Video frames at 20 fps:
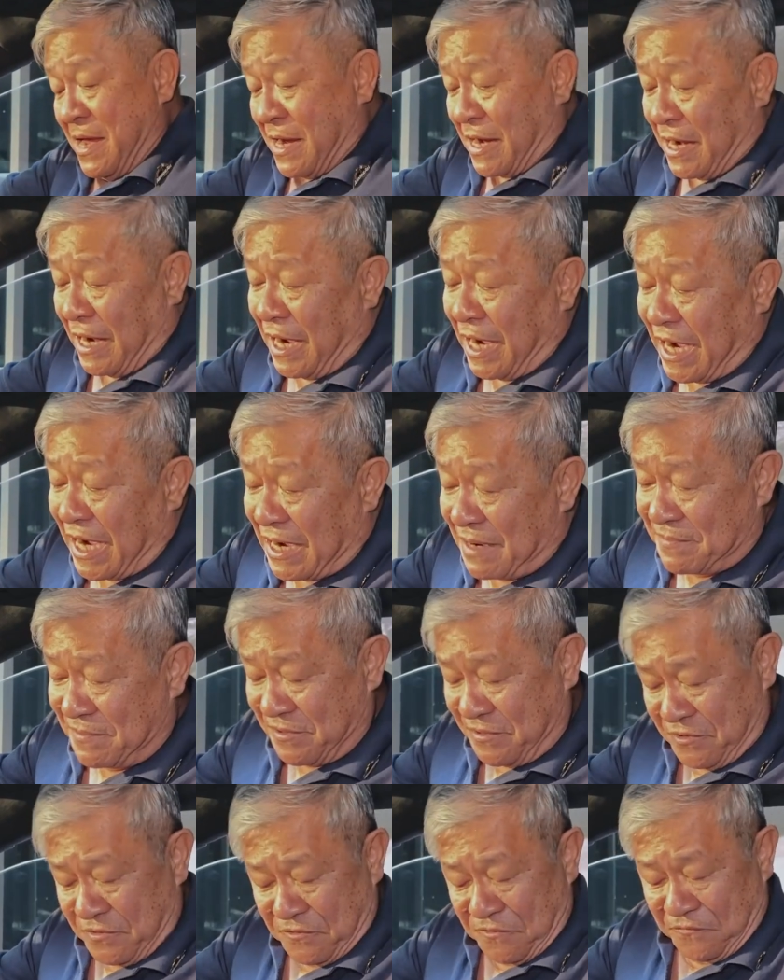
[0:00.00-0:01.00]

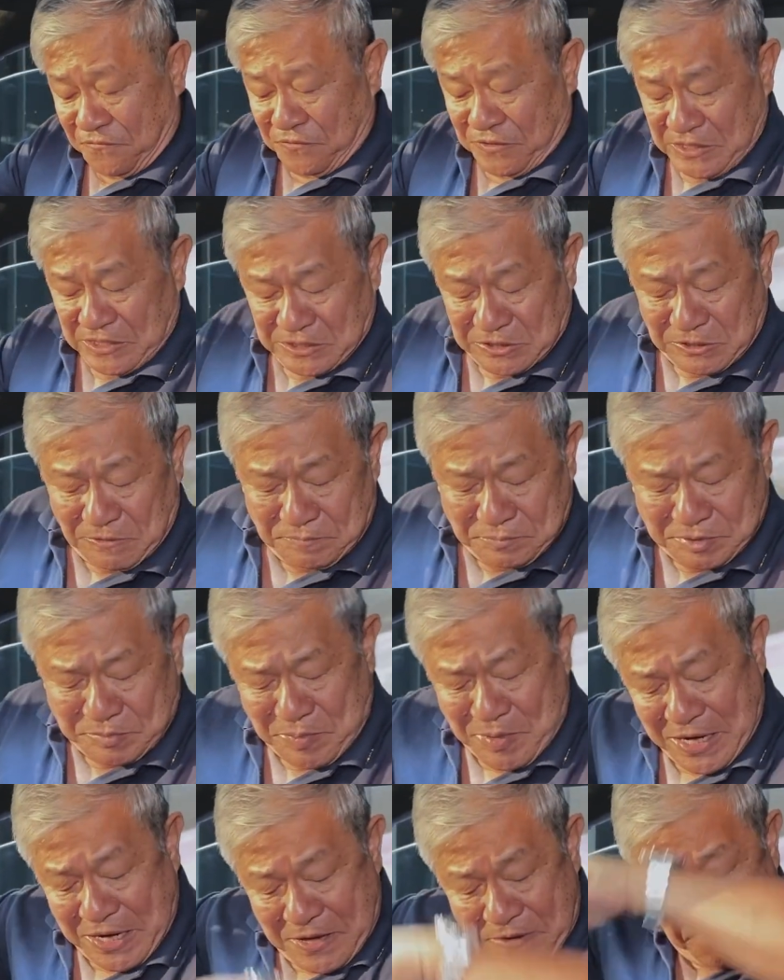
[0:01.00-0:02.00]
carbon roof for the top
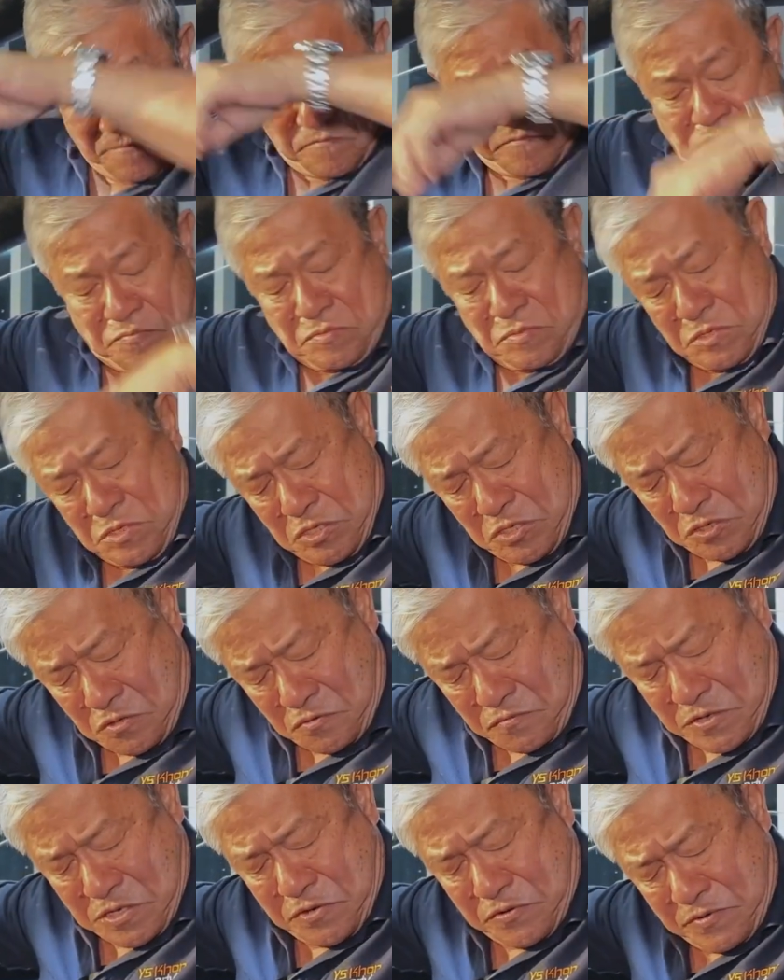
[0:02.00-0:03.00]
spec.
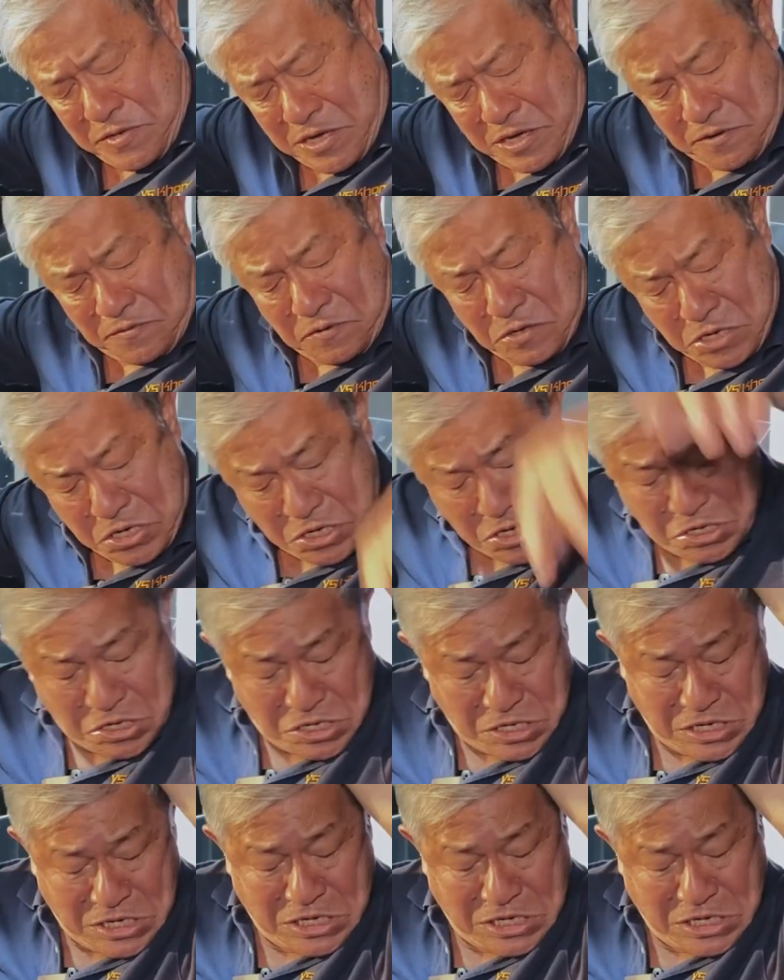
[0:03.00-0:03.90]
So what do we have here? A